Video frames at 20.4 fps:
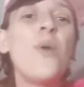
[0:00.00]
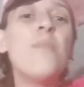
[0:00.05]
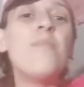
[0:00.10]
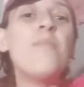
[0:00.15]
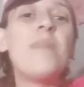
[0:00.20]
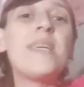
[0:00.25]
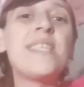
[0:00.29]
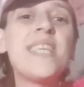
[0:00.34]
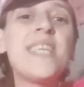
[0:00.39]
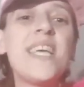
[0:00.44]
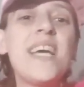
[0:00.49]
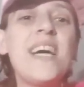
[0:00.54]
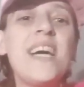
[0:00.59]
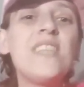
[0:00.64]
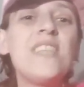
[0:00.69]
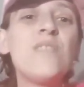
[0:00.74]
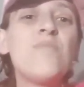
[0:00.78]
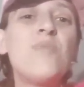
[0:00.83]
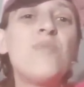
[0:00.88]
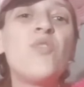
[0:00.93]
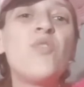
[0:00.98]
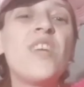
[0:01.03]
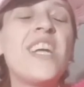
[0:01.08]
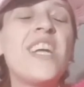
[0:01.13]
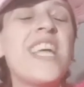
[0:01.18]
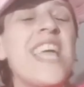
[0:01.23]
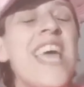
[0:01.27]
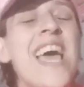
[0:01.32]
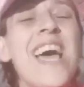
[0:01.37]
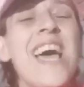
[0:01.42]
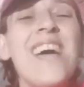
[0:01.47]
Busy and boring.
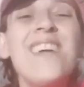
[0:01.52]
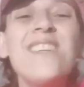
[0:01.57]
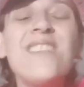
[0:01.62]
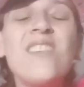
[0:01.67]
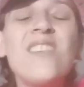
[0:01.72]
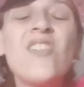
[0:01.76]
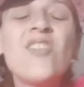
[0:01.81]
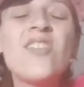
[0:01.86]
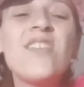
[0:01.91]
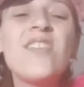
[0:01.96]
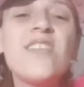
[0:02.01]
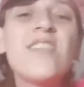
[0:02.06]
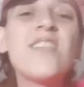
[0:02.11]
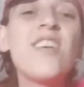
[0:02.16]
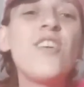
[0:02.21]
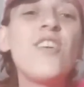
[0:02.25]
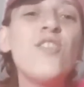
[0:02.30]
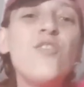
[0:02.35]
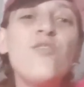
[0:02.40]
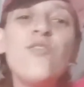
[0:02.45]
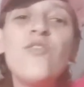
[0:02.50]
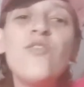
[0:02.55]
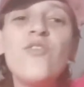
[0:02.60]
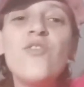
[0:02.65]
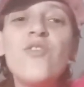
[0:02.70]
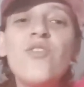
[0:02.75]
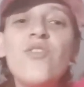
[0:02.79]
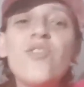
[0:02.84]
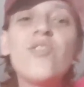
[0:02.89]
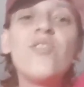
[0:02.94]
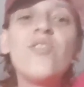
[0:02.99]
It doesn't sound
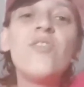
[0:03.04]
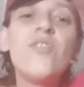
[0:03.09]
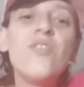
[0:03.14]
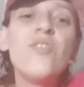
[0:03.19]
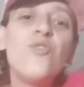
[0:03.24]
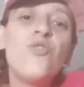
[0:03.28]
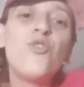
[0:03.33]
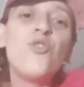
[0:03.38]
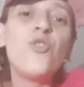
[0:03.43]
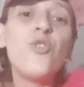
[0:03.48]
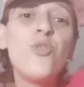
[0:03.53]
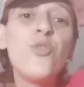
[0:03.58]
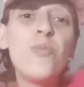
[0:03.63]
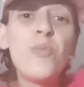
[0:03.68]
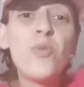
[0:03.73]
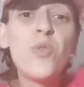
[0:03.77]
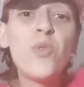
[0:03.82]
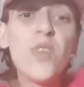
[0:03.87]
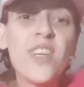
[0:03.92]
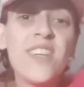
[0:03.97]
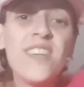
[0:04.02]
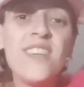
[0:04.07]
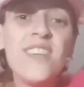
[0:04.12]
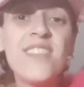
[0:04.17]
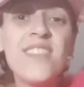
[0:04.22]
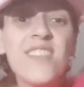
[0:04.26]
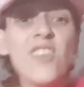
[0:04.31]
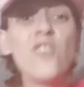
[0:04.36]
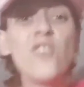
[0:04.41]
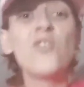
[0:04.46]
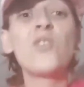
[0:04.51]
too boring.
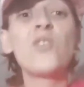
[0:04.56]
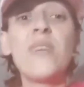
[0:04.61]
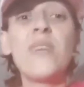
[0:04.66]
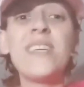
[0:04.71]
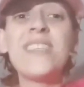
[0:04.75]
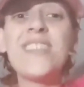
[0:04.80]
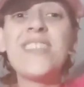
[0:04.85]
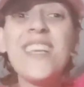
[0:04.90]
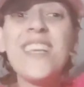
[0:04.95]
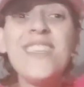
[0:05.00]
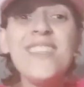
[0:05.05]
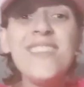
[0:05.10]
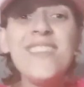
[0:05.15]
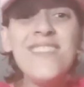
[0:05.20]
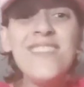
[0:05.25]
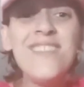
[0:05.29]
Sounds quite exciting.